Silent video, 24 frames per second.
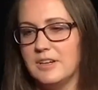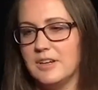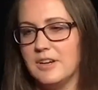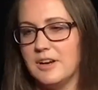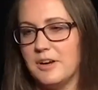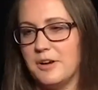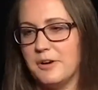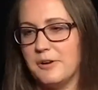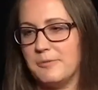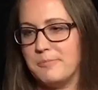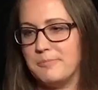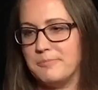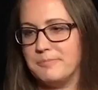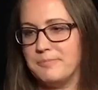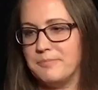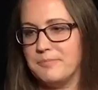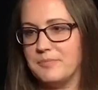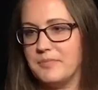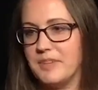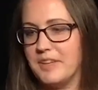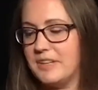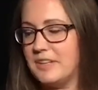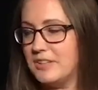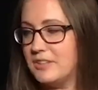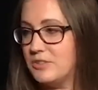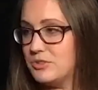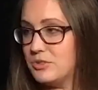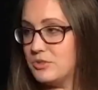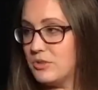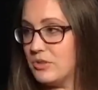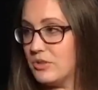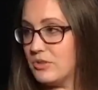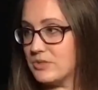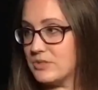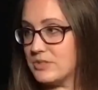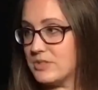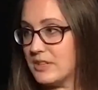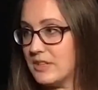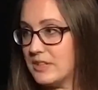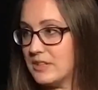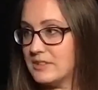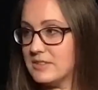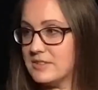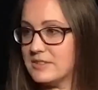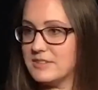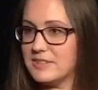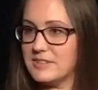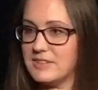I didn't do those
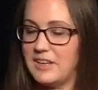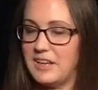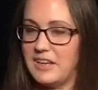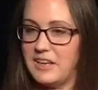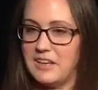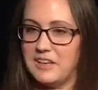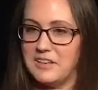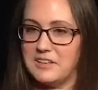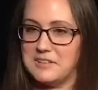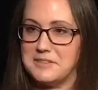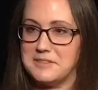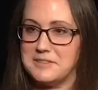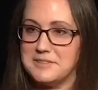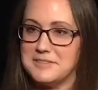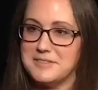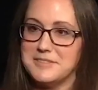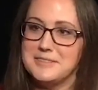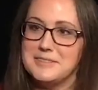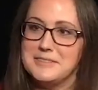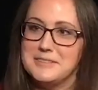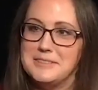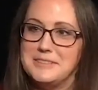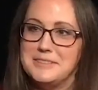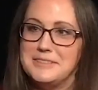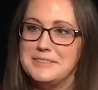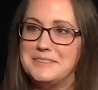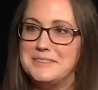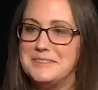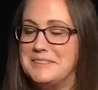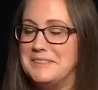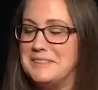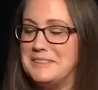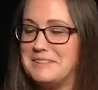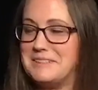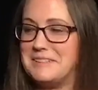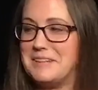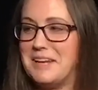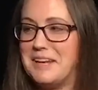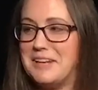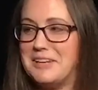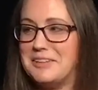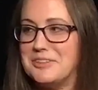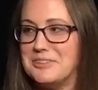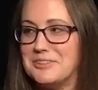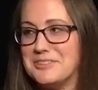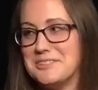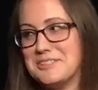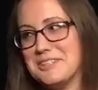things, and 9
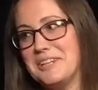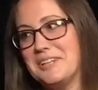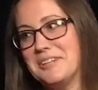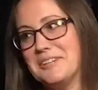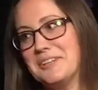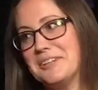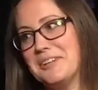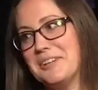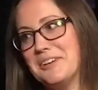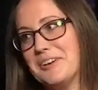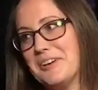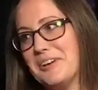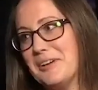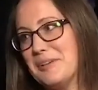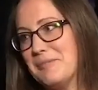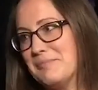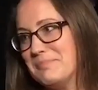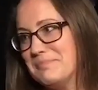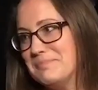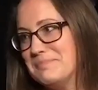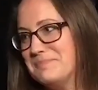years later, here I am.